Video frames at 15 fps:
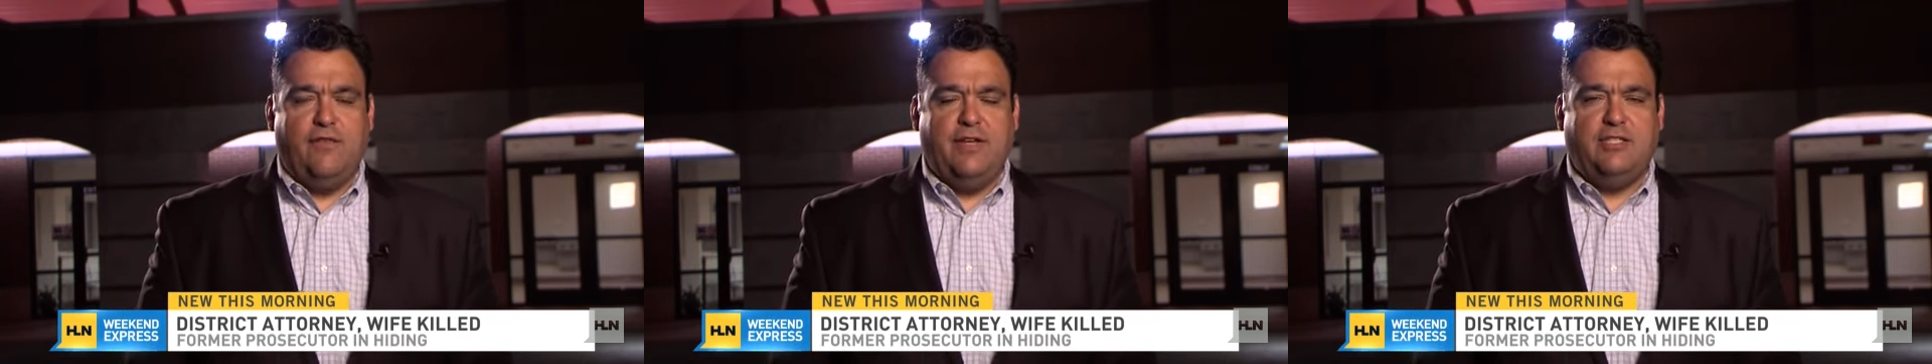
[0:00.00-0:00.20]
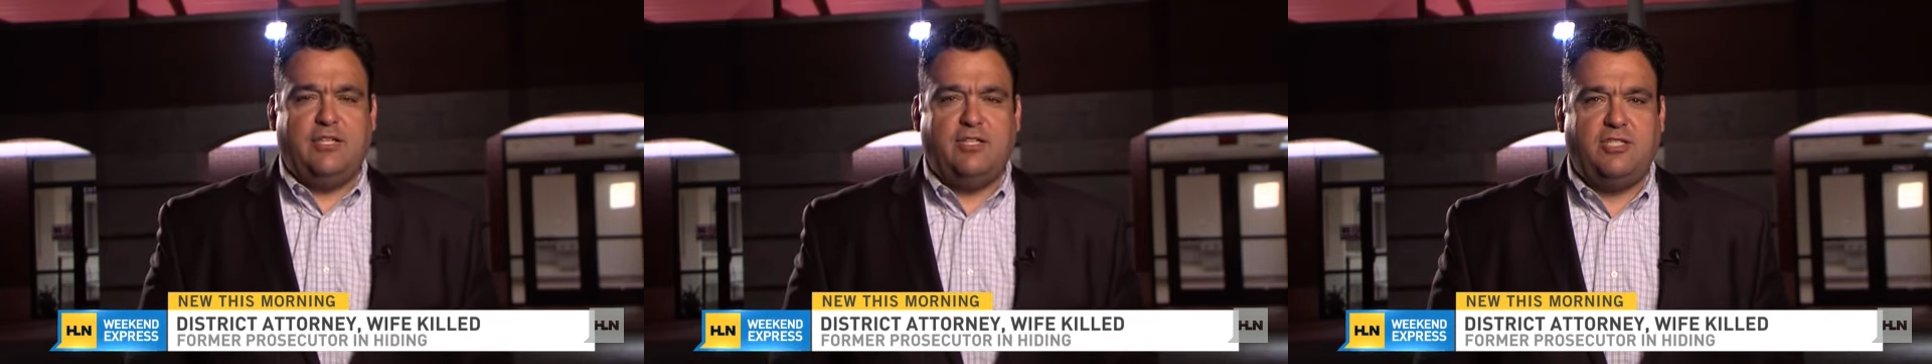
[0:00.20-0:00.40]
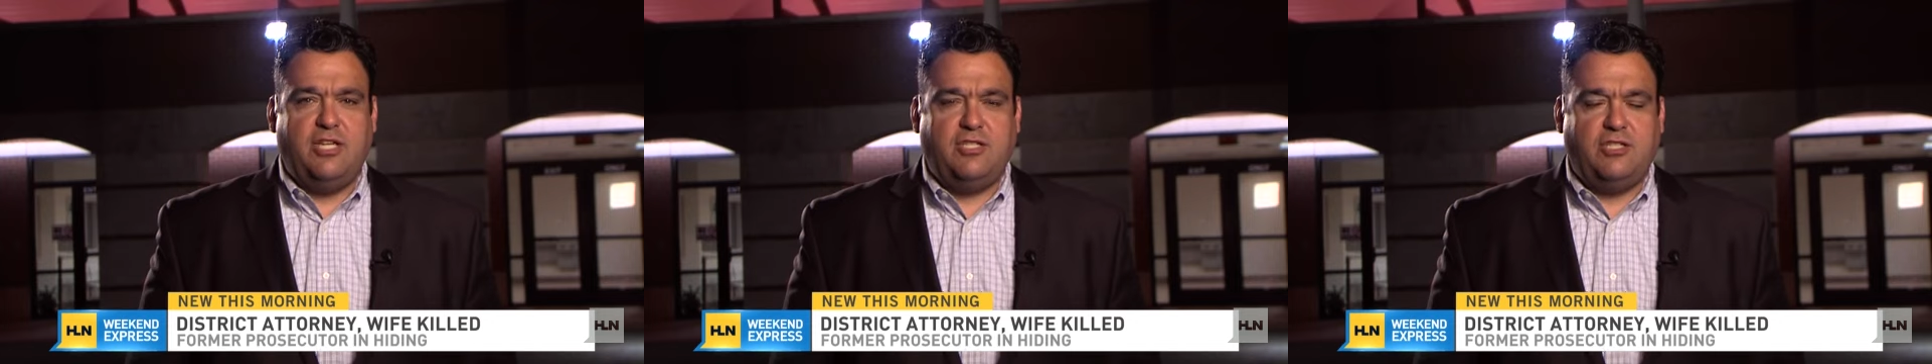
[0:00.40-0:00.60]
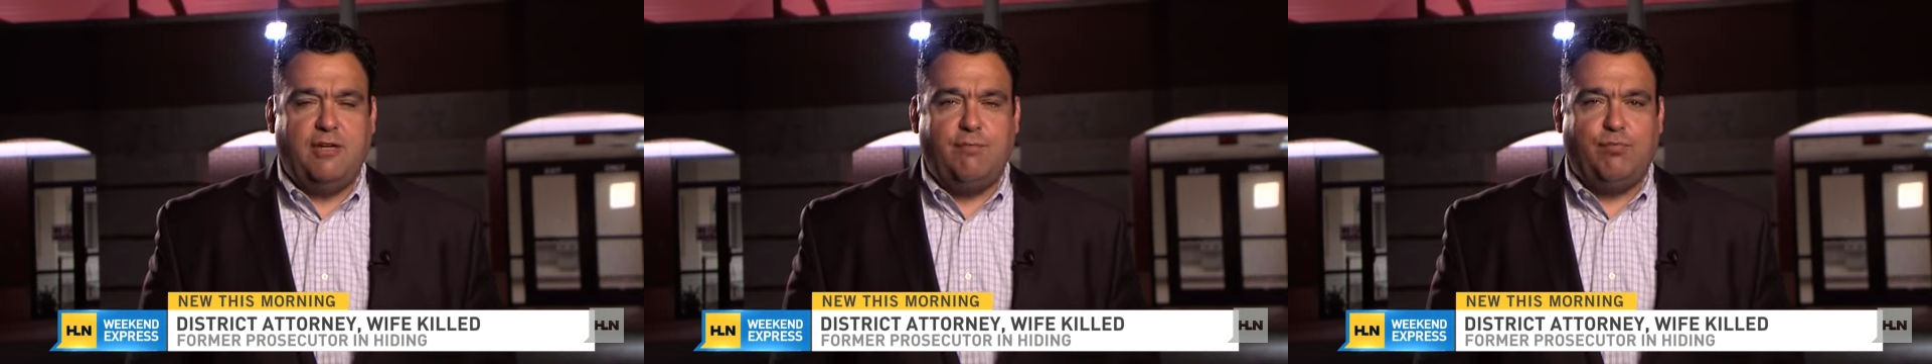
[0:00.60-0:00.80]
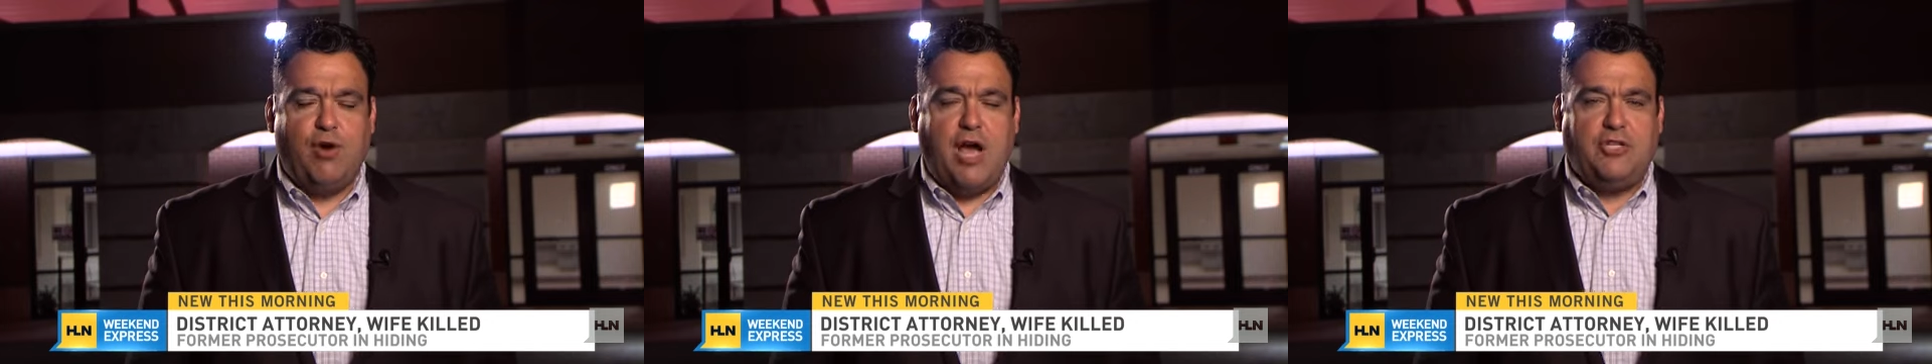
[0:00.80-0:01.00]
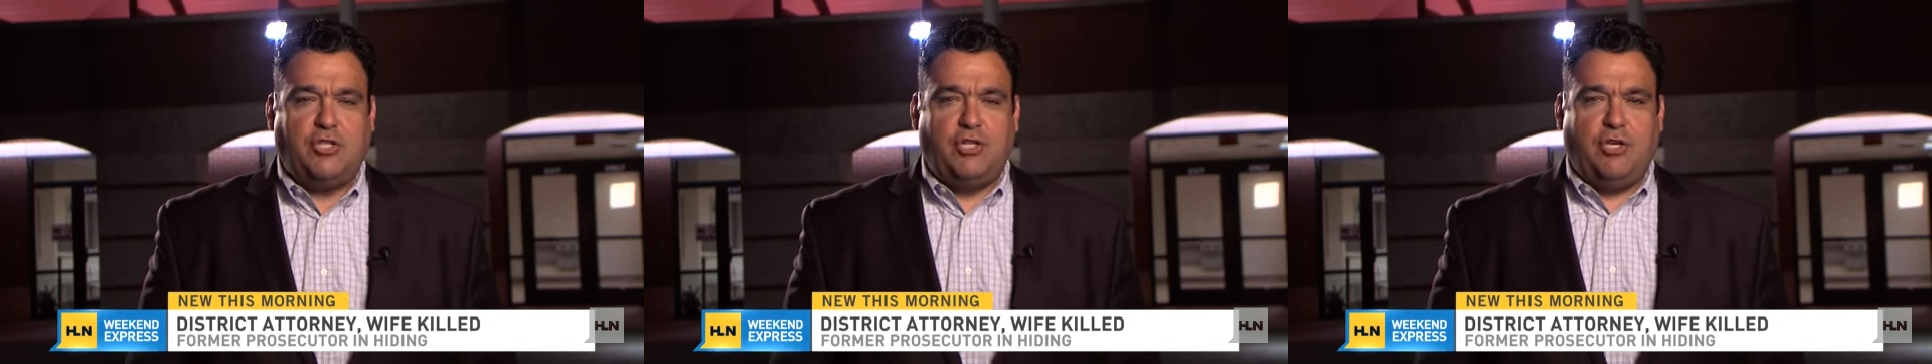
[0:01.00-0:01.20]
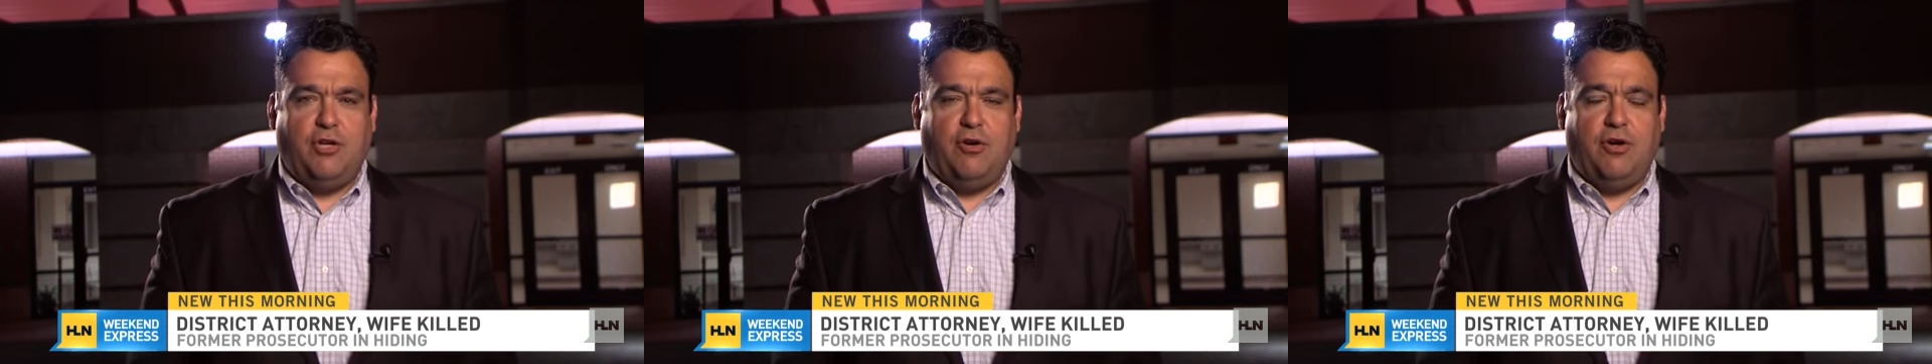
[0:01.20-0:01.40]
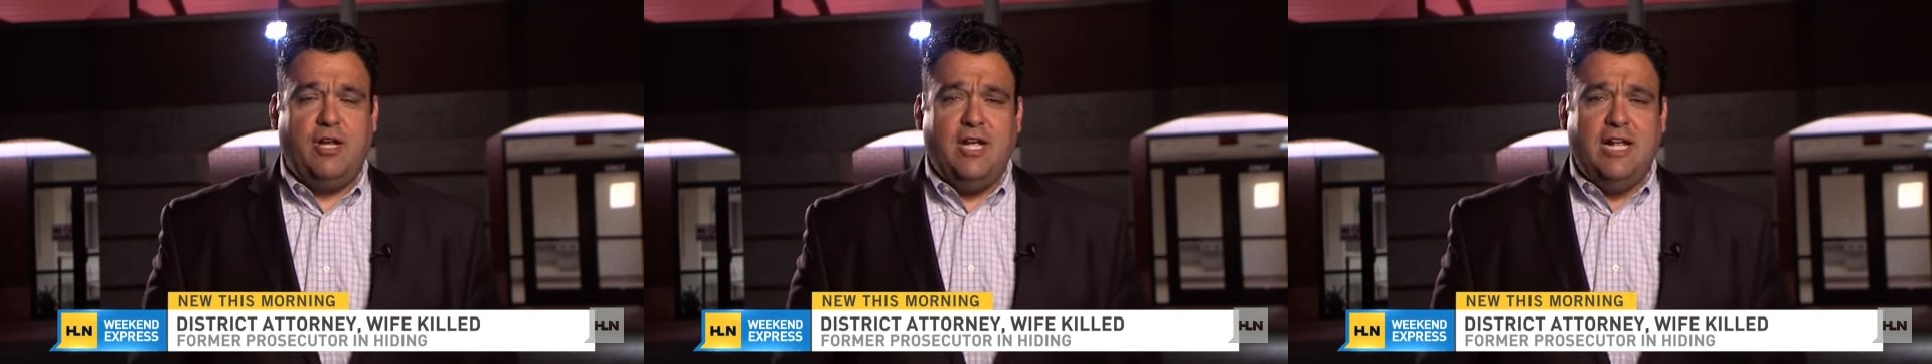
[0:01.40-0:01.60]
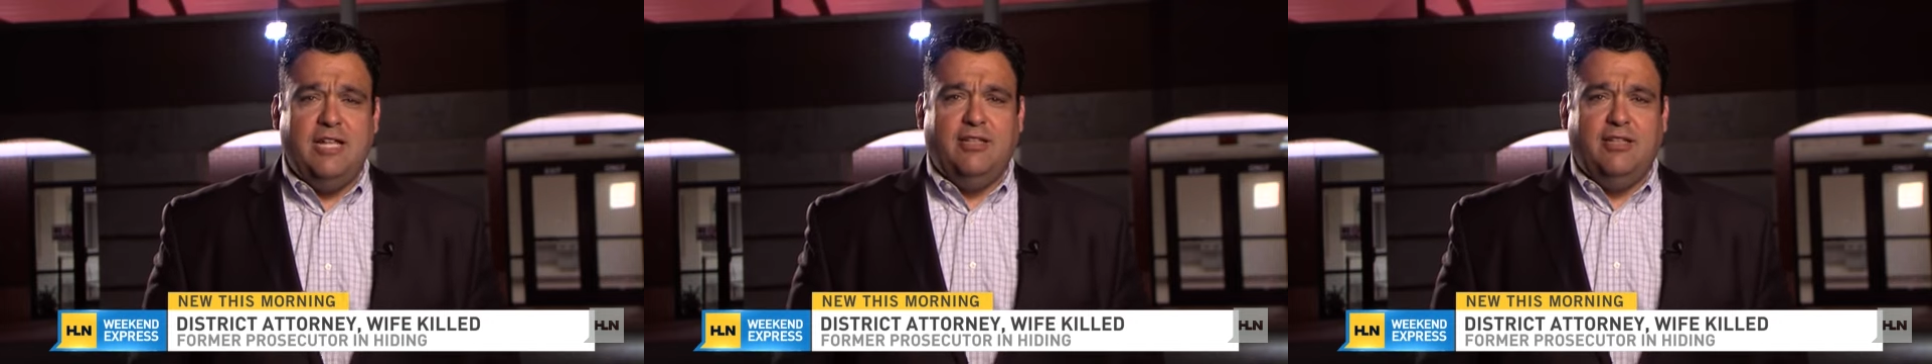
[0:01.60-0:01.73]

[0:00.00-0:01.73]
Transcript: of his assistant prosecutor.